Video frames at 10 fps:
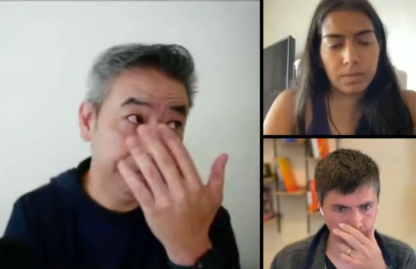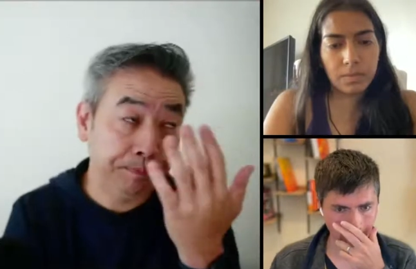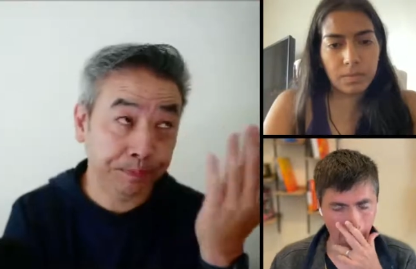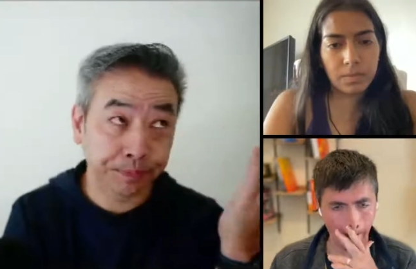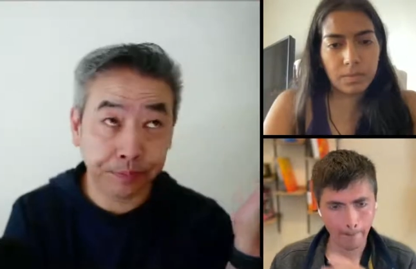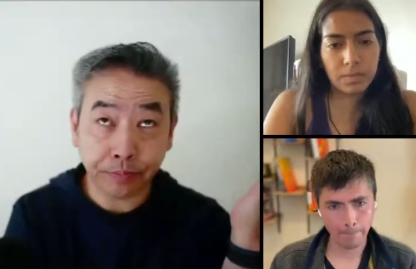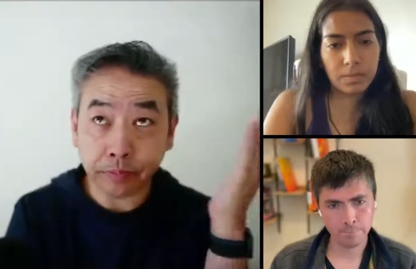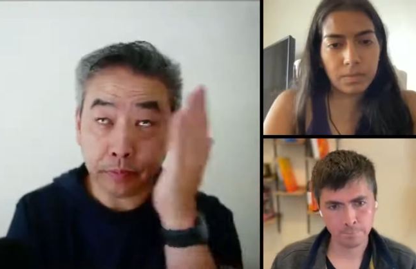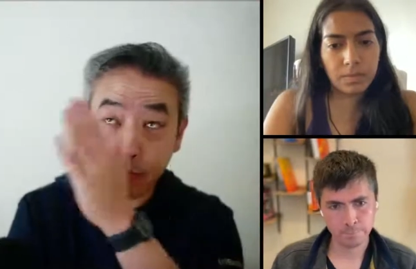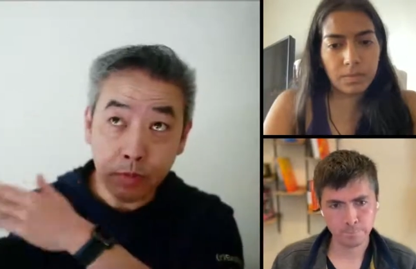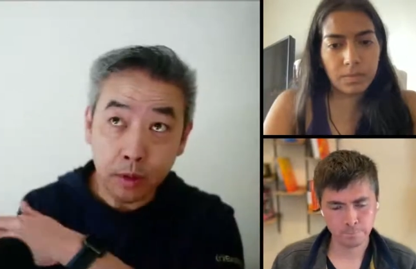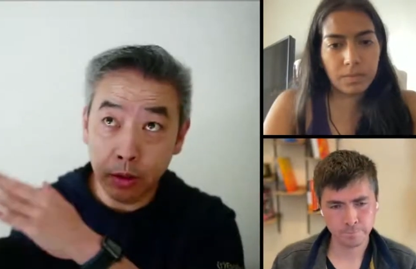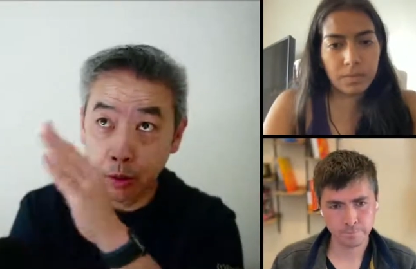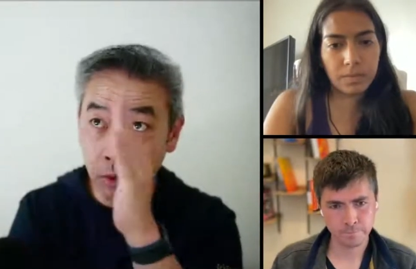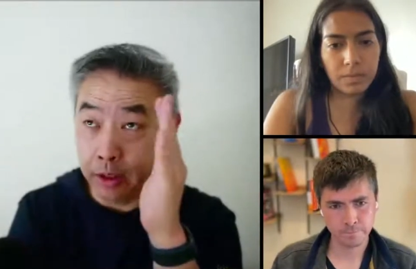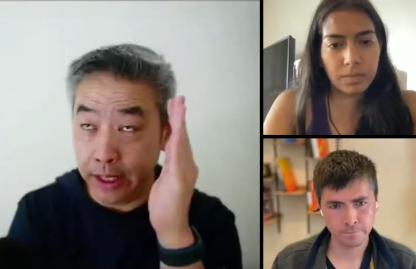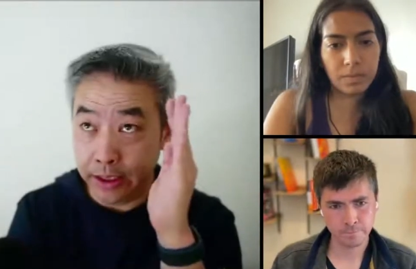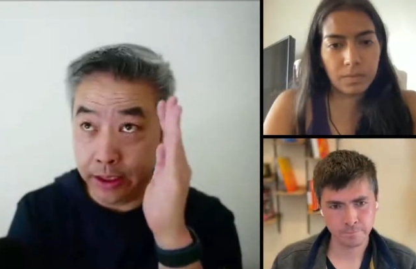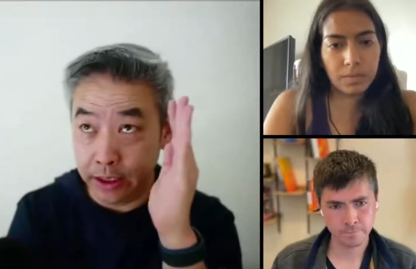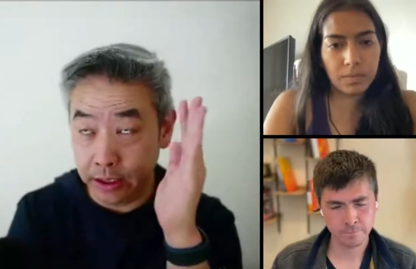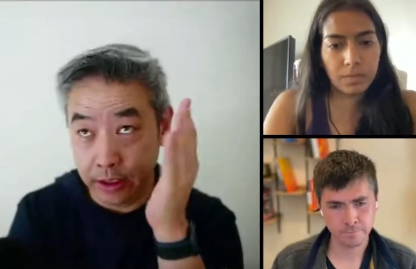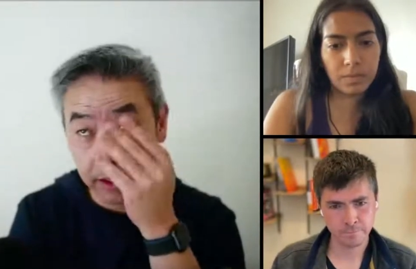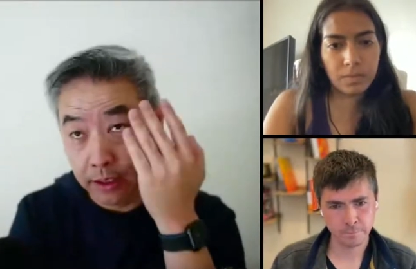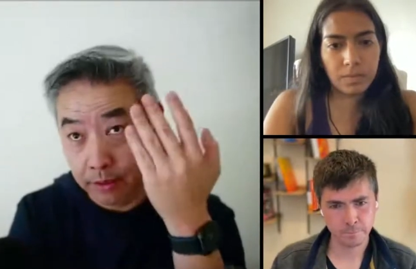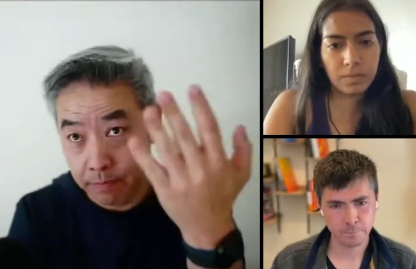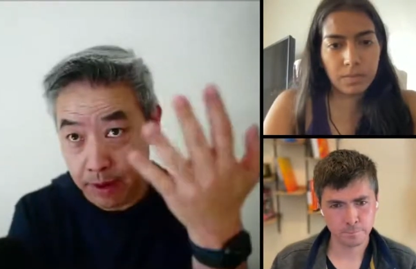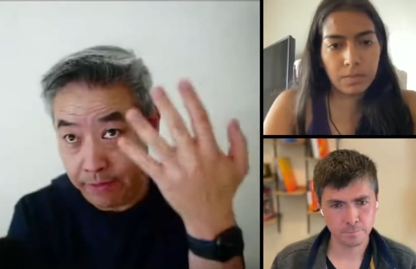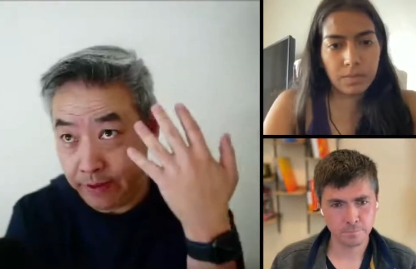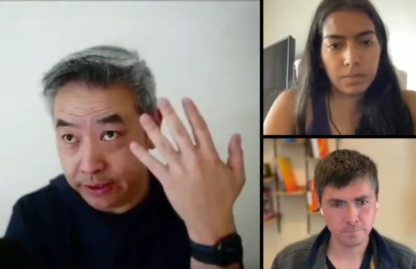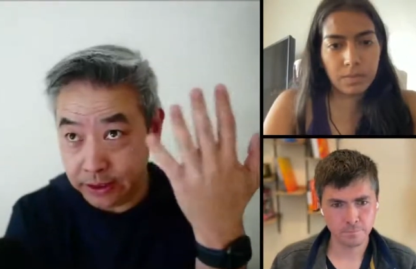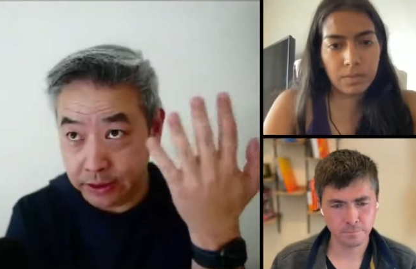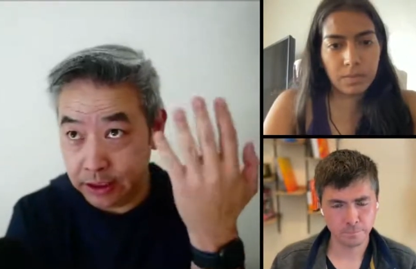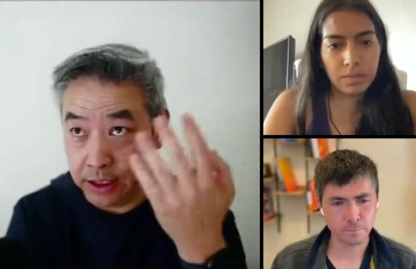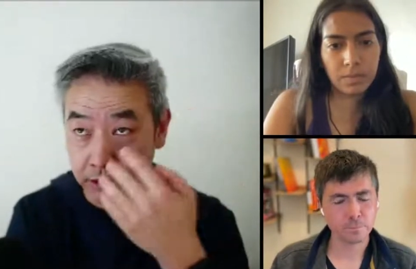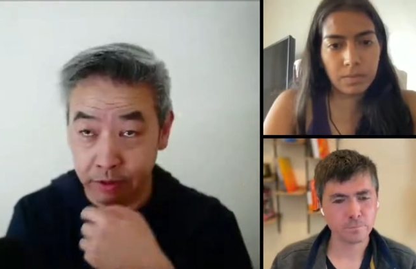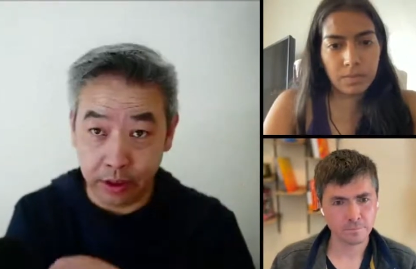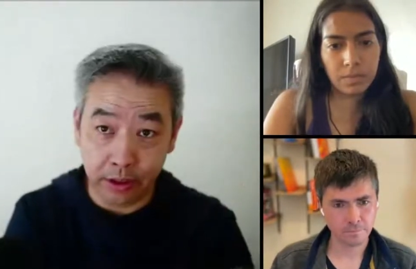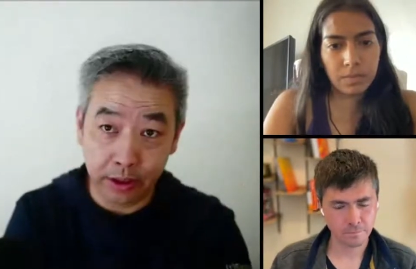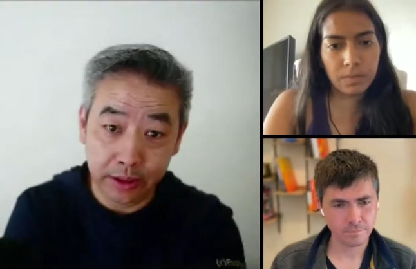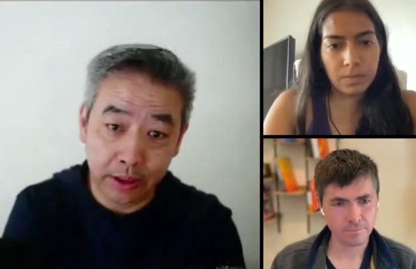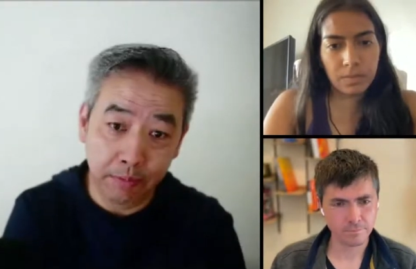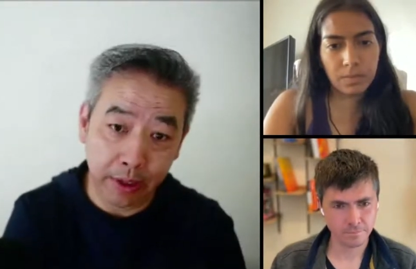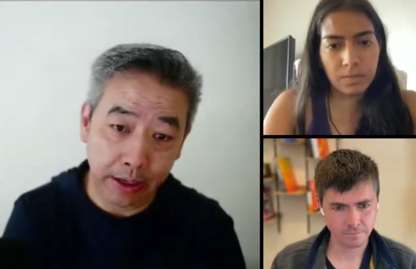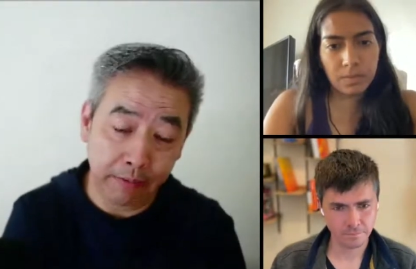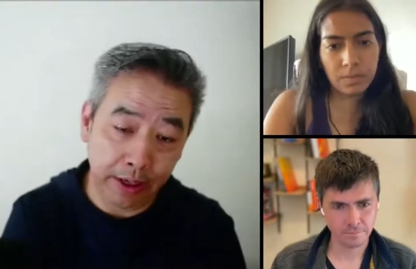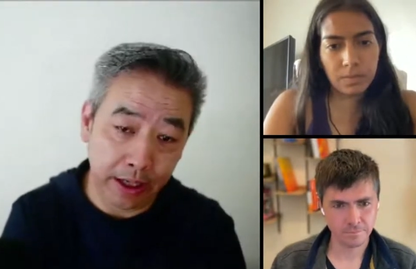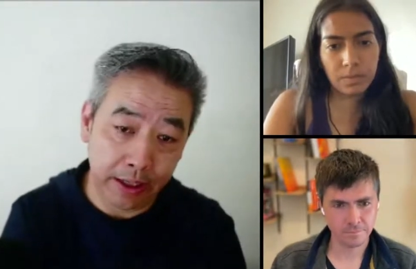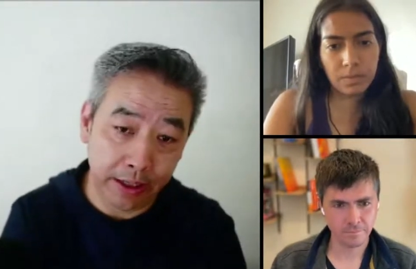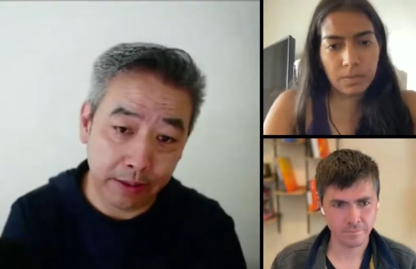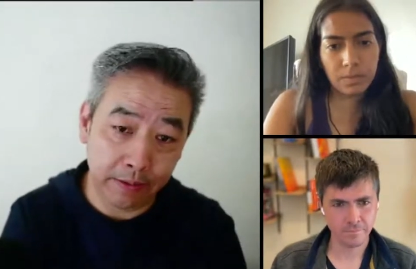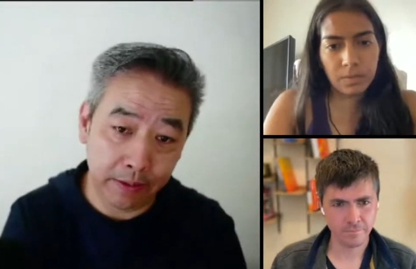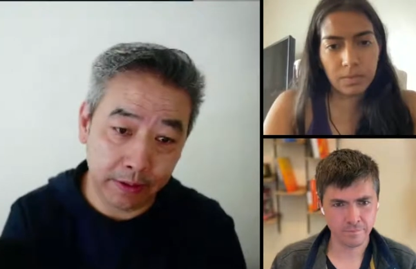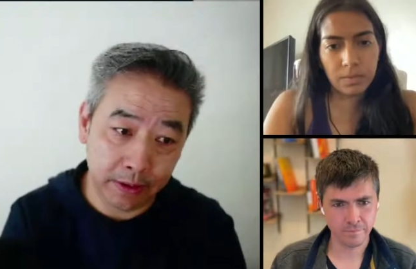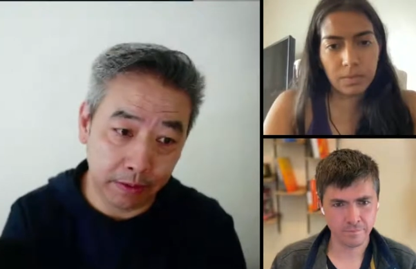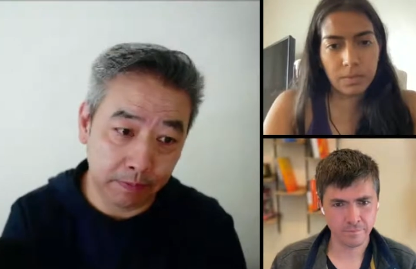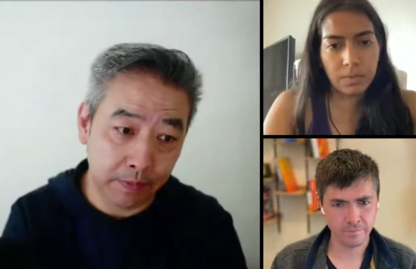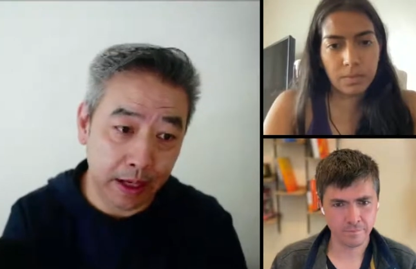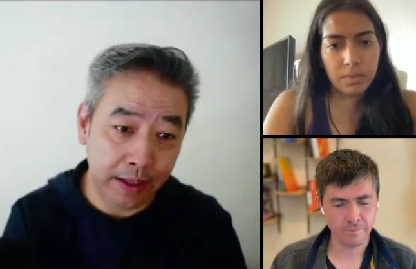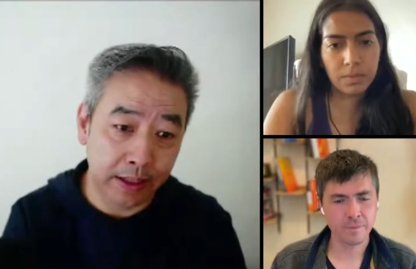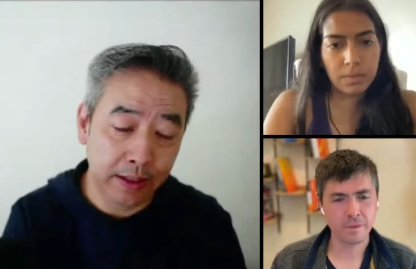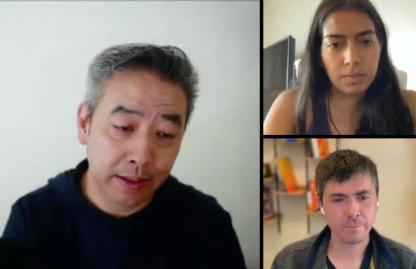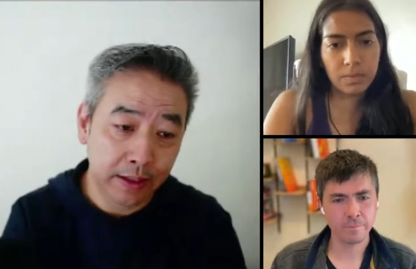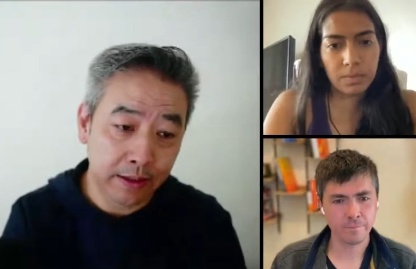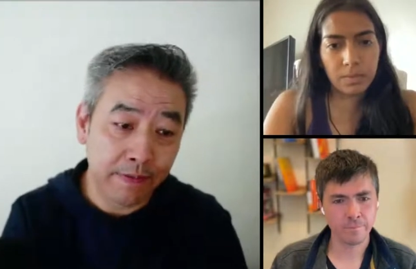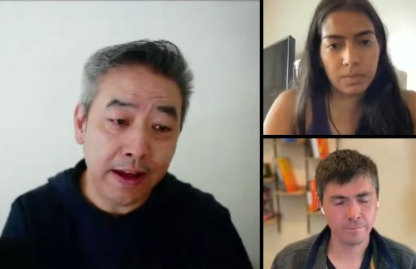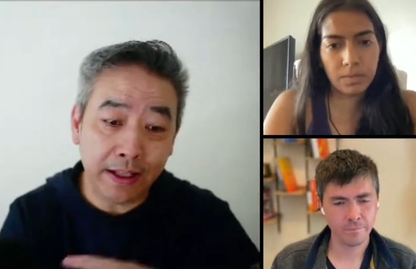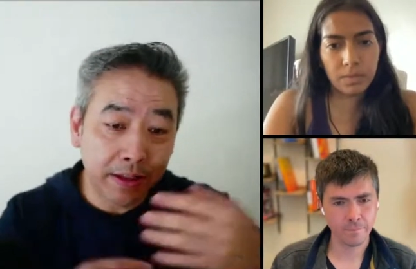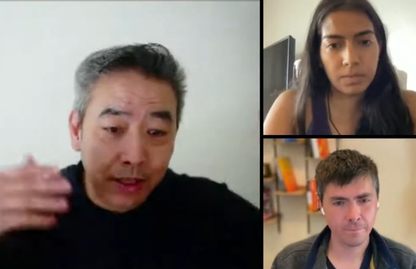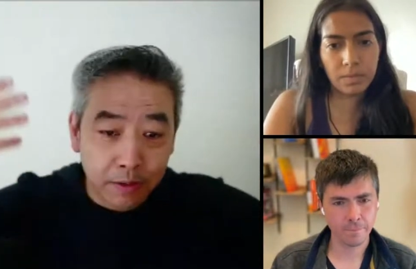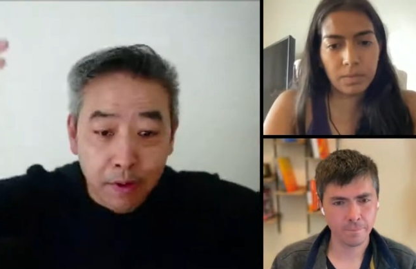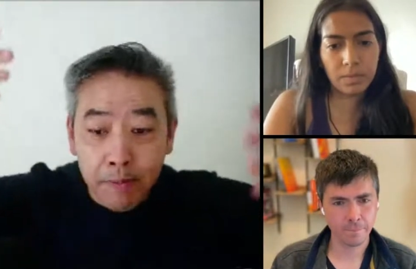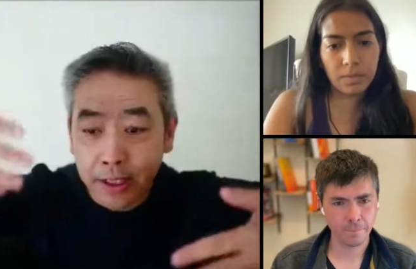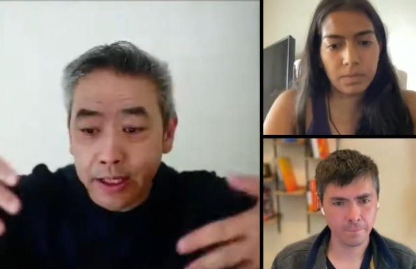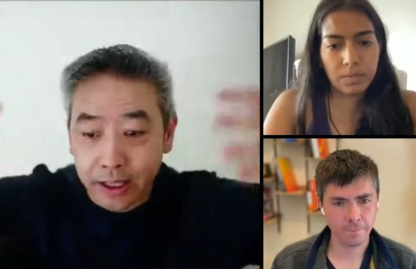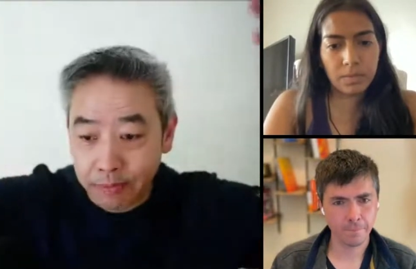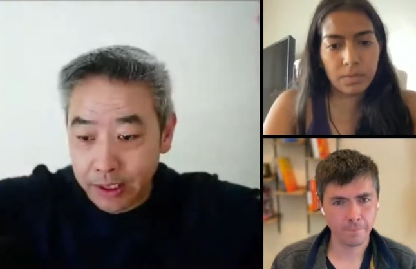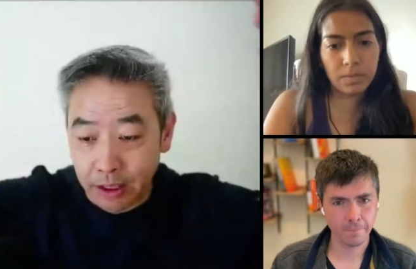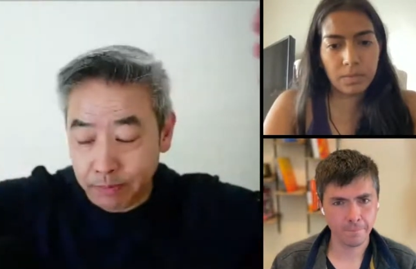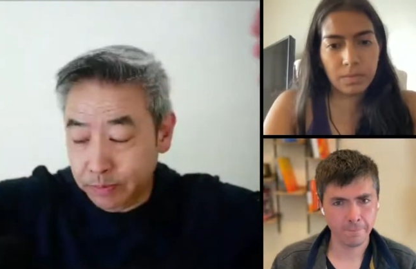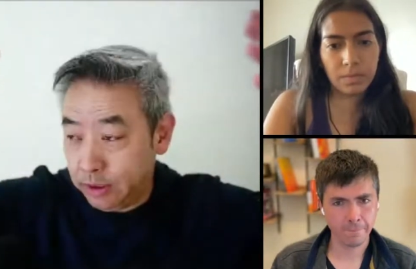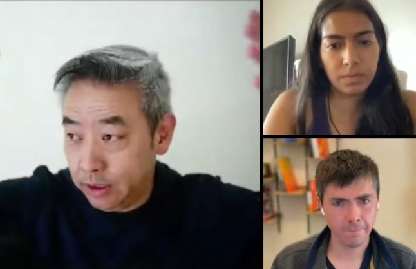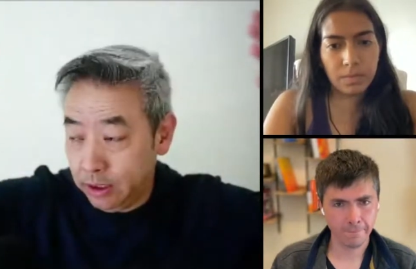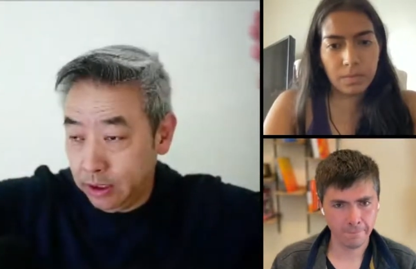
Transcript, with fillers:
Speaker 1: right. or like the my face is clearer in some way, right? I think so I think the fact that, you know, the moment anything becomes